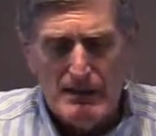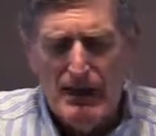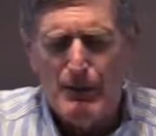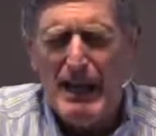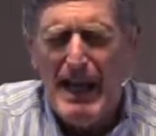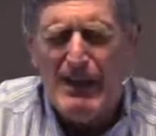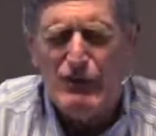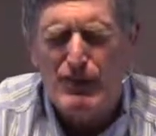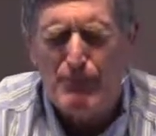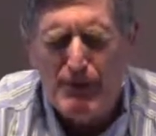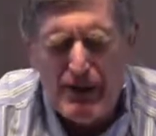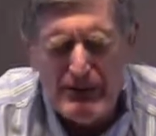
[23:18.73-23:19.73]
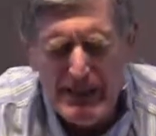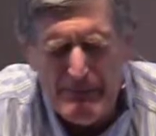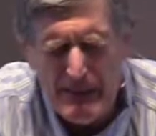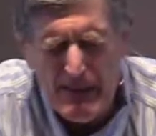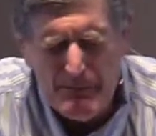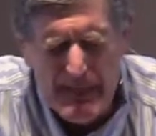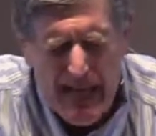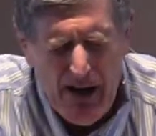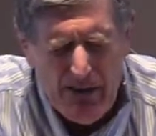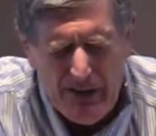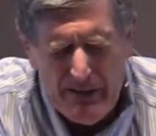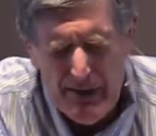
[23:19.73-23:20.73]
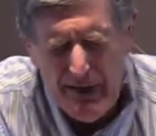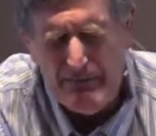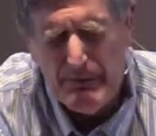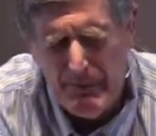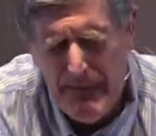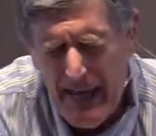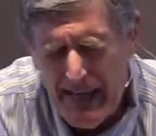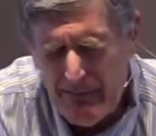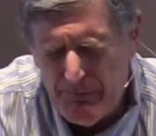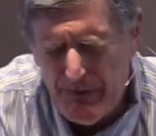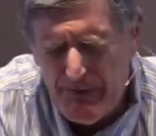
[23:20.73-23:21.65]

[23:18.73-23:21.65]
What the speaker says: I want to ask our prayer team to come down, and the band,